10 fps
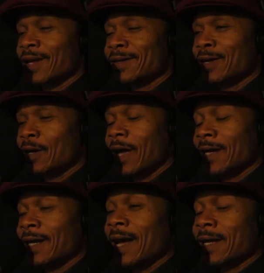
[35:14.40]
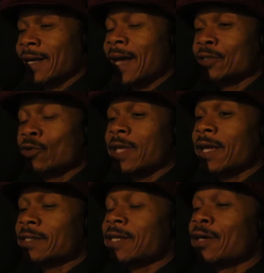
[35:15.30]
Yeah, and I do
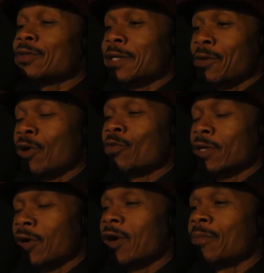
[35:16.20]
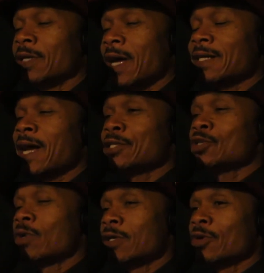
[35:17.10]
think it's healthy in one regard, but I
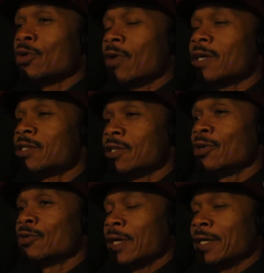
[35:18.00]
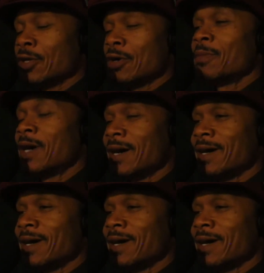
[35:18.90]
just want to know the ratio in your mind.